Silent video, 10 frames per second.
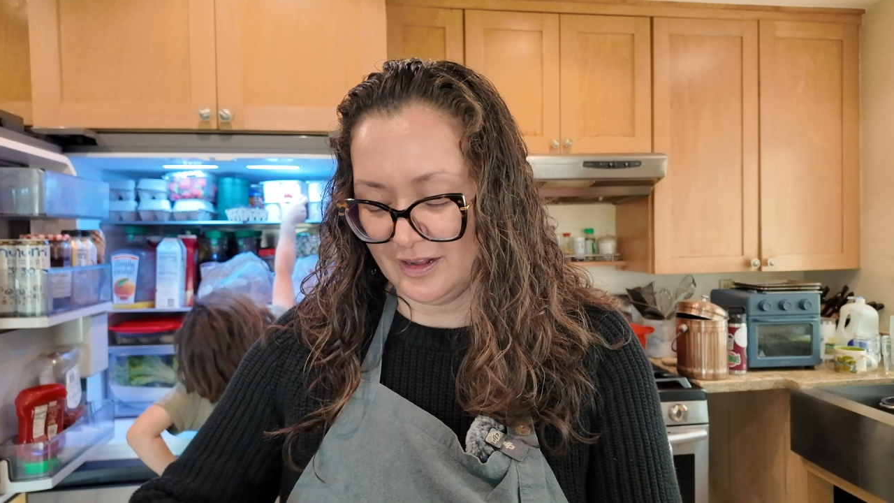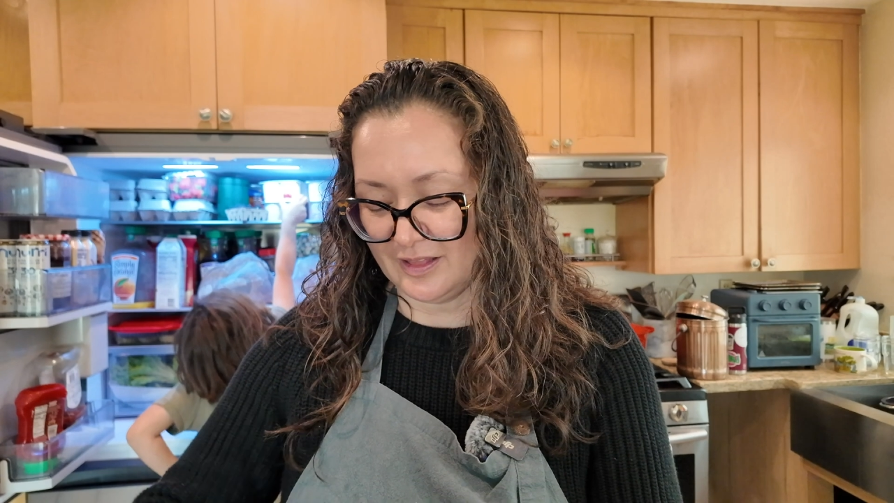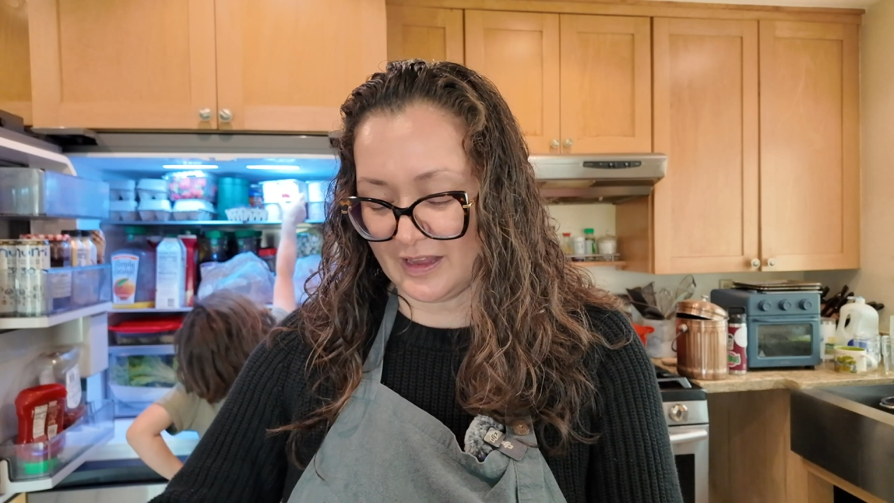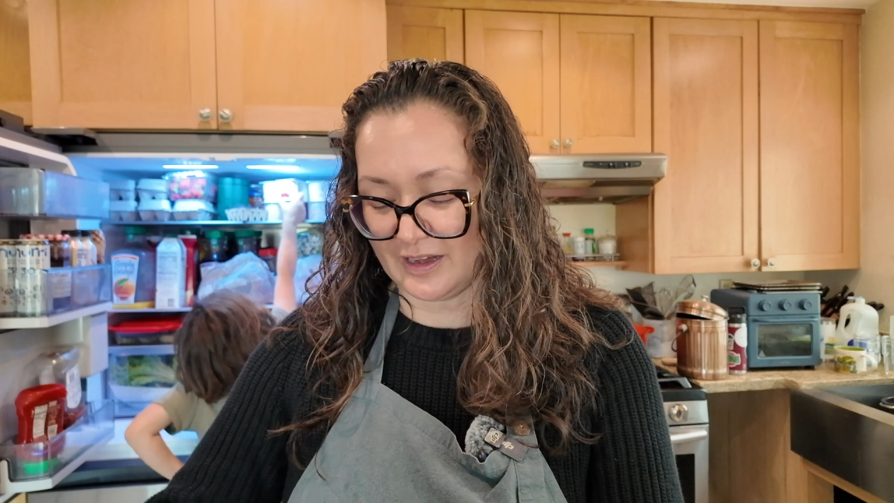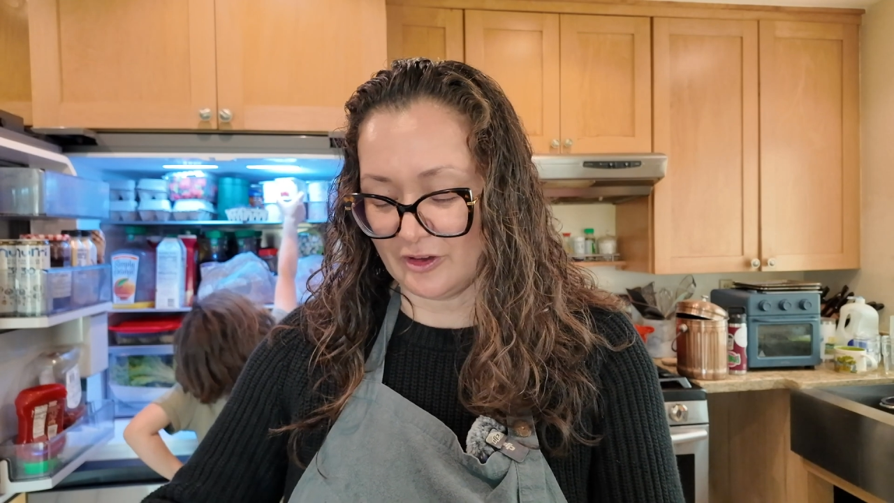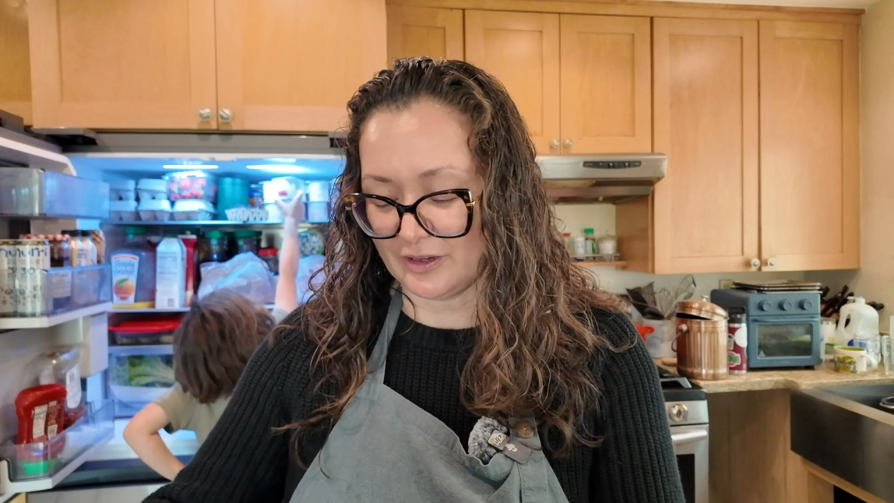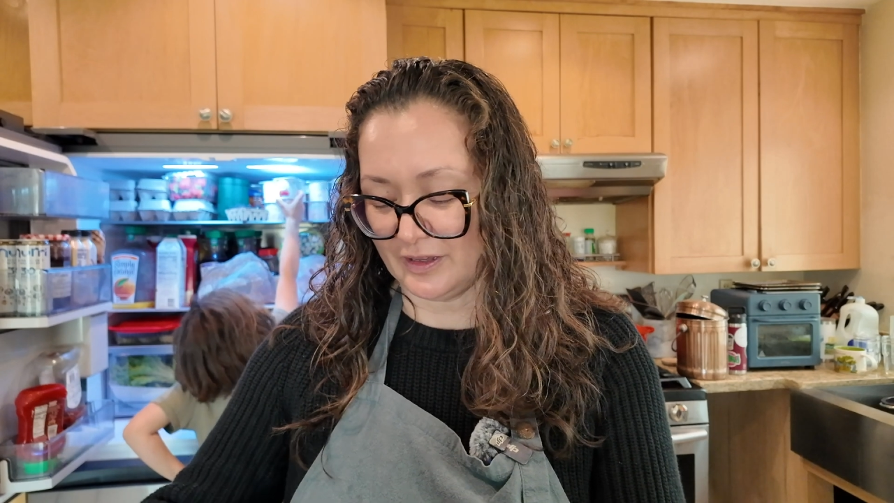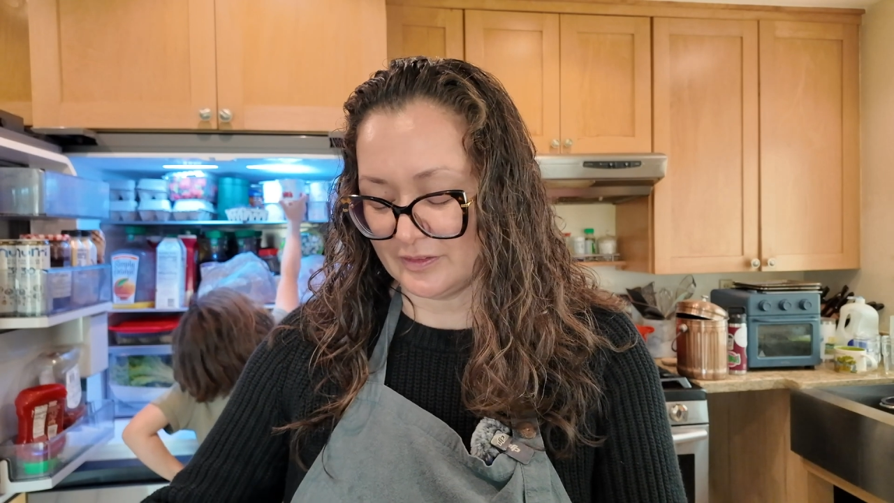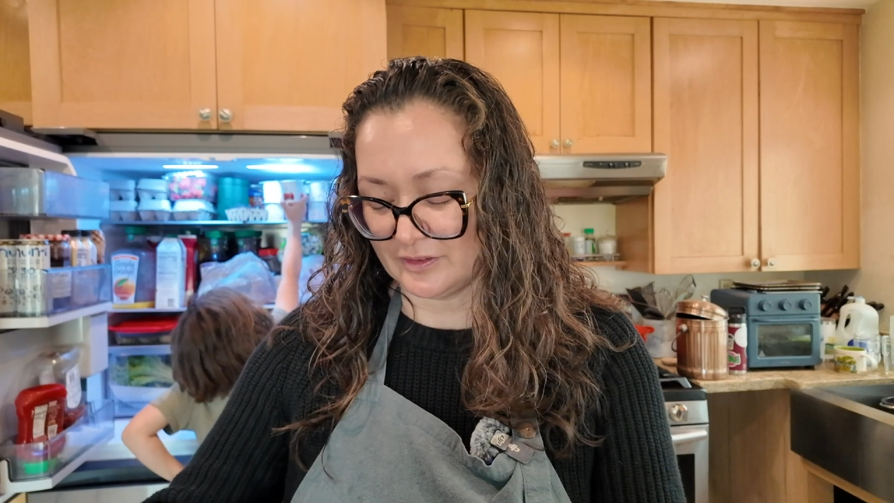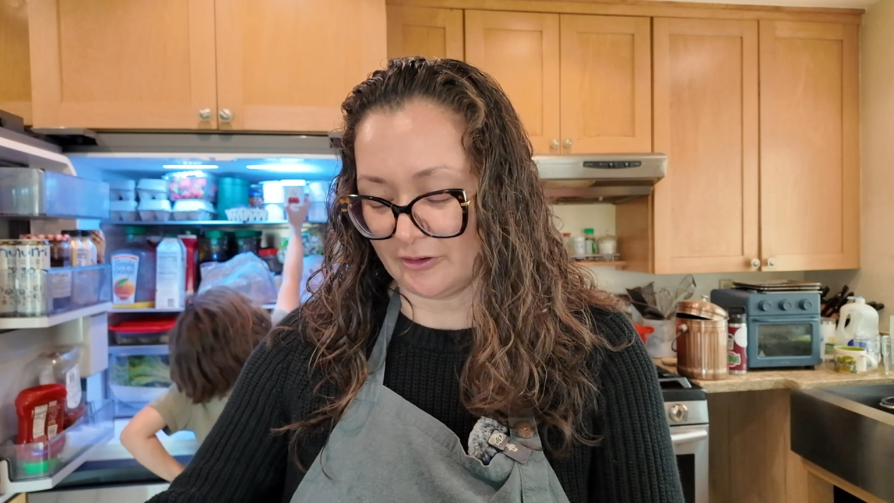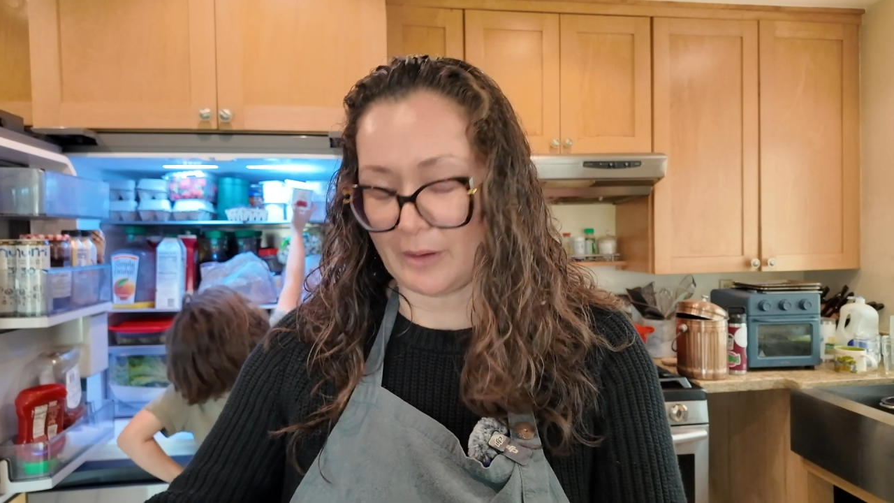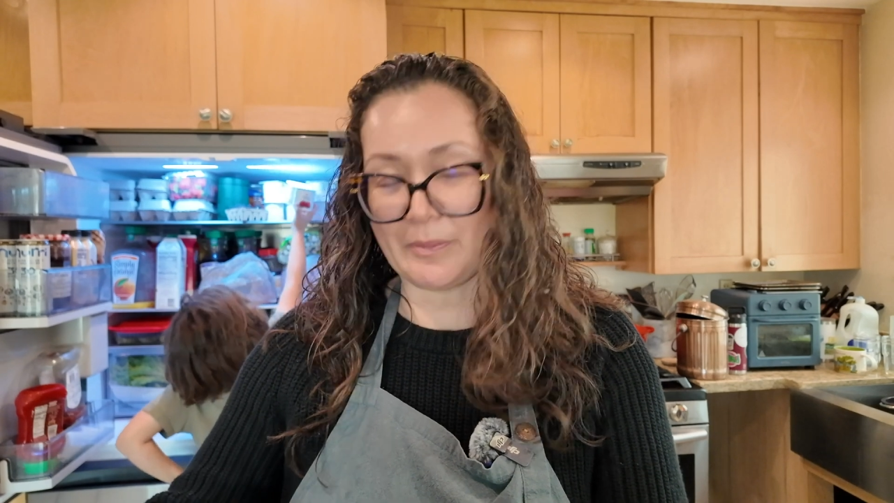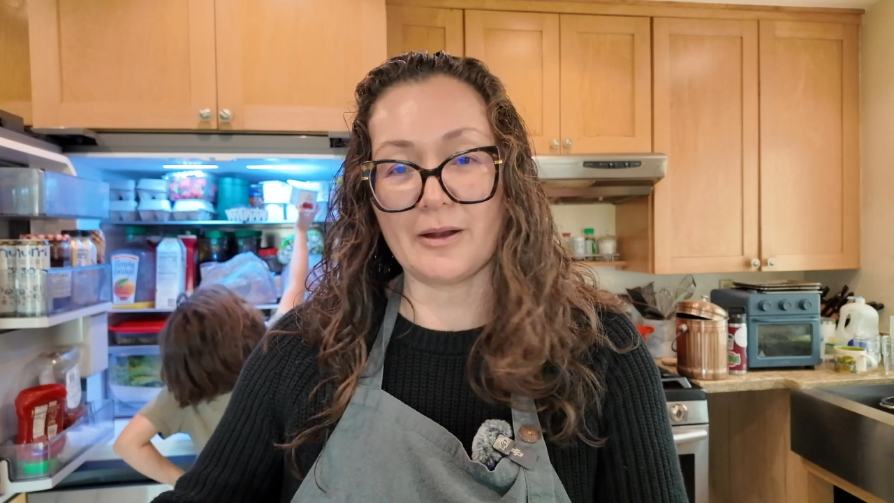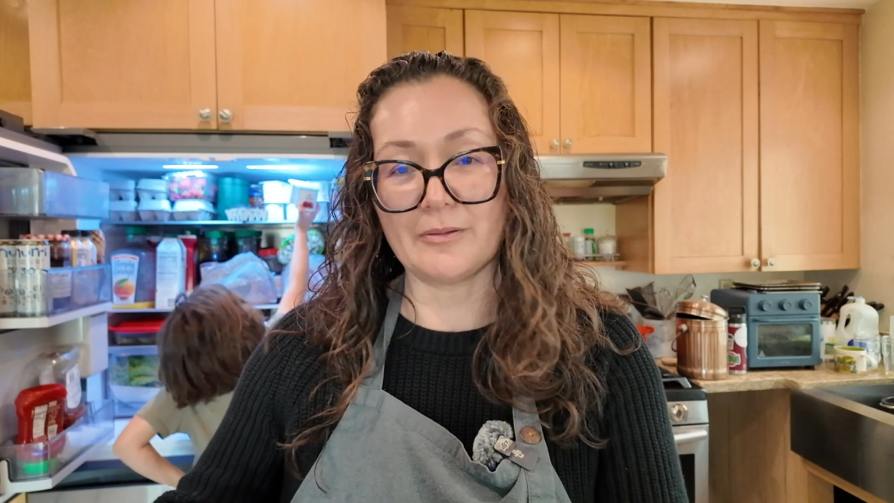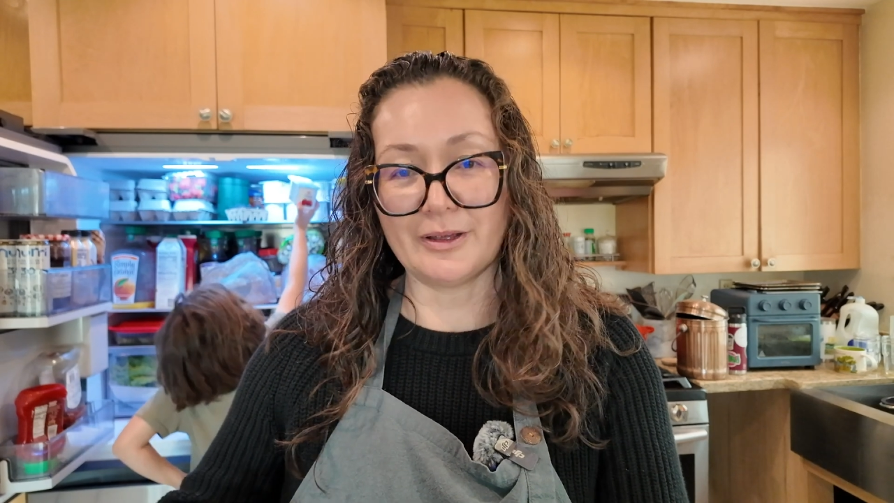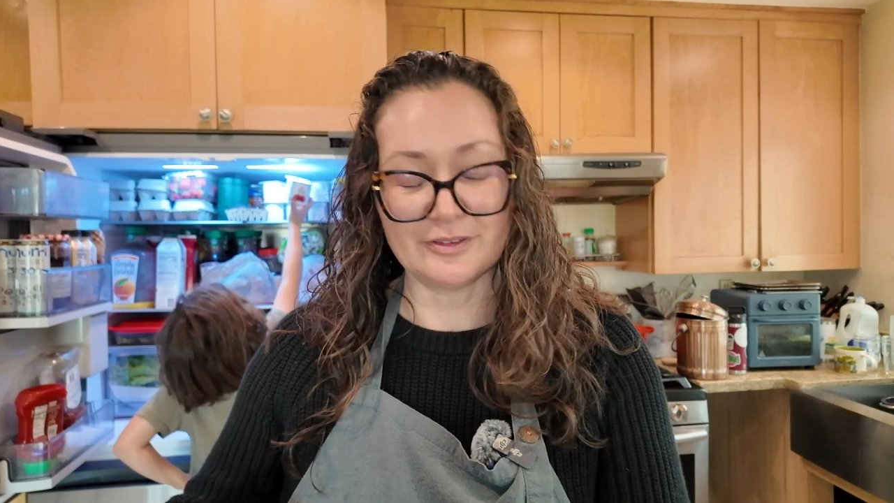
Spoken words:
irritates the crap out of me.